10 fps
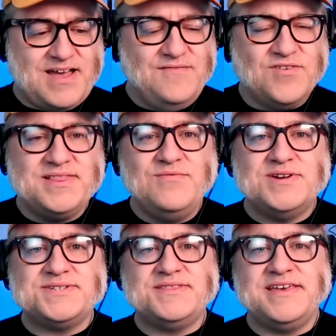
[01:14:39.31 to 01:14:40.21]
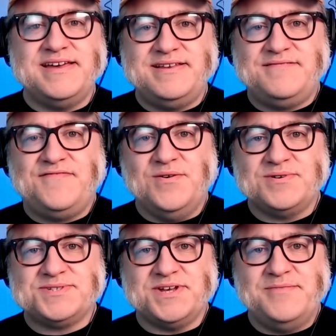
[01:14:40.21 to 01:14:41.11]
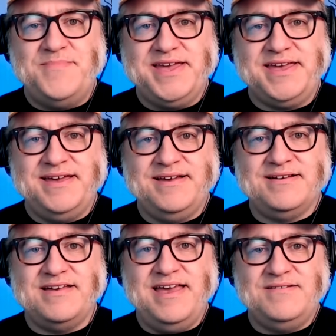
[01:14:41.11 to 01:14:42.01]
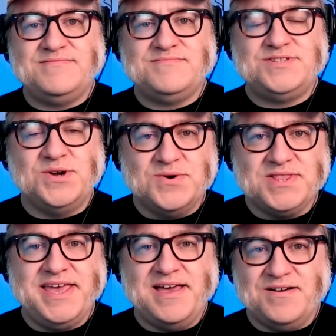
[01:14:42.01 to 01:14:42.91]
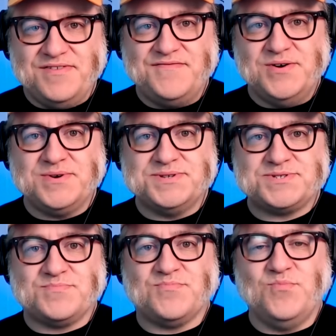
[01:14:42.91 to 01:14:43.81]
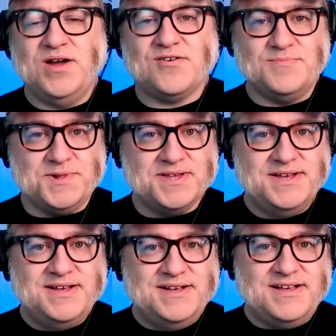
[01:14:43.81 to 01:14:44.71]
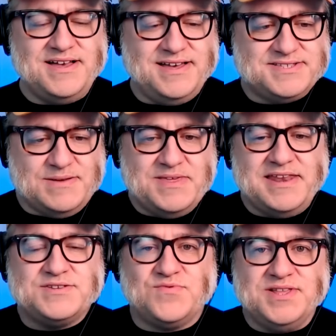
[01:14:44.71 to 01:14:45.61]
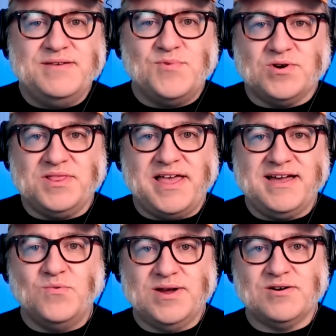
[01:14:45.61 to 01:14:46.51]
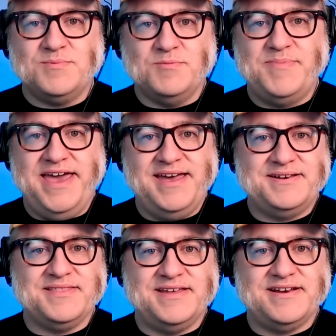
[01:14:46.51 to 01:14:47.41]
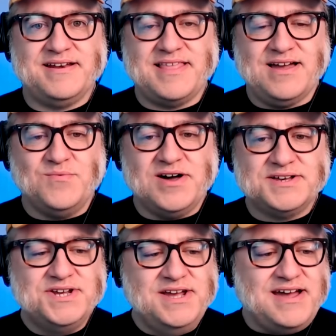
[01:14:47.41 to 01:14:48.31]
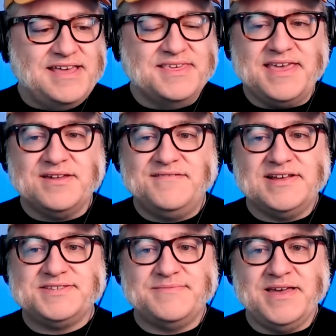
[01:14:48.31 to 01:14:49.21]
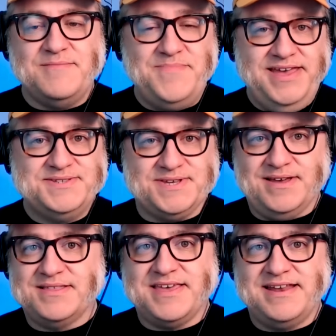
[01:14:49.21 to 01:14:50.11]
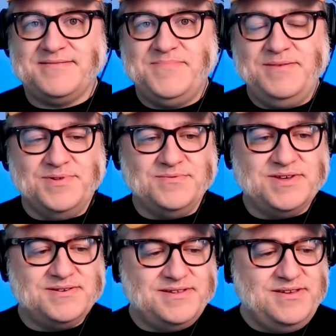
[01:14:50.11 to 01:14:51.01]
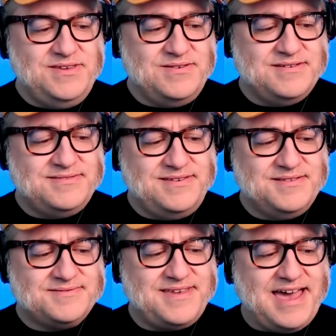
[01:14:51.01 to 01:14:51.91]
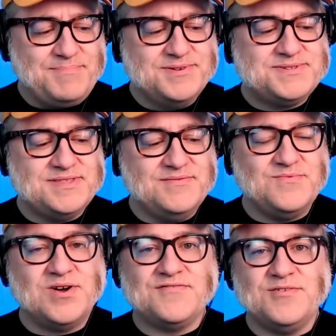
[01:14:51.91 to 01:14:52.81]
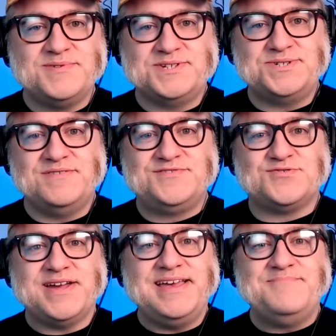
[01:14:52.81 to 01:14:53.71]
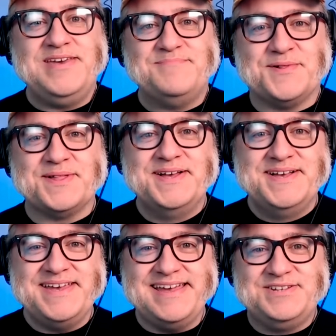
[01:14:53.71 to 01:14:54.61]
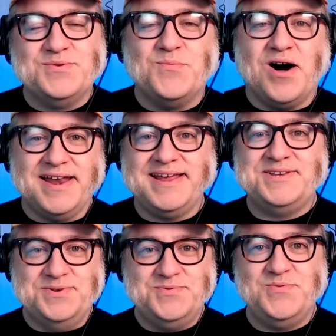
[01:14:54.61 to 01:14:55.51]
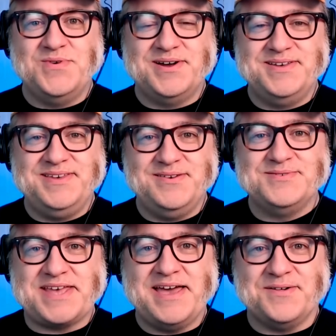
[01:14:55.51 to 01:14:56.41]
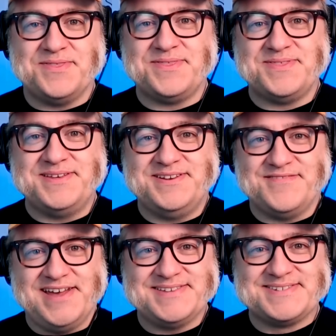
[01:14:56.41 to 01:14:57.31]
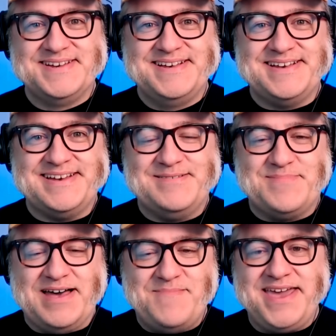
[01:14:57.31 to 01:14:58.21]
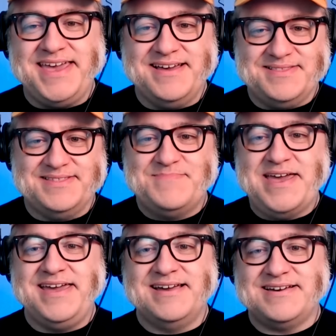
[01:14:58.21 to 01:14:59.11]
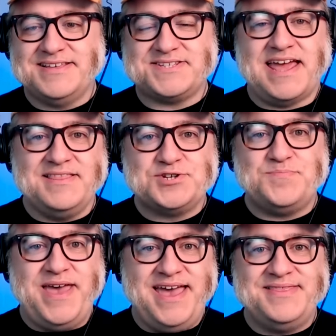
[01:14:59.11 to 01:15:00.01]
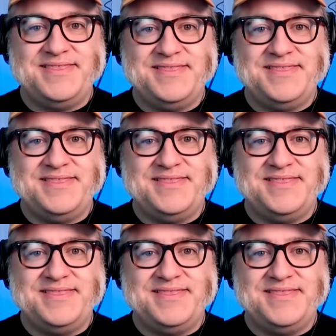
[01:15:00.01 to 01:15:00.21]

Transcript: I really wish that they had focused on making a totally health-focused wearable. Uh, something that is really more like a wearable band than like a watch. I think they could have done something amazing that people would. You, you, it's, Apple is in the wonderful position of tricking people into wanting to uh, use a health device uh, by making a making a, a stylish band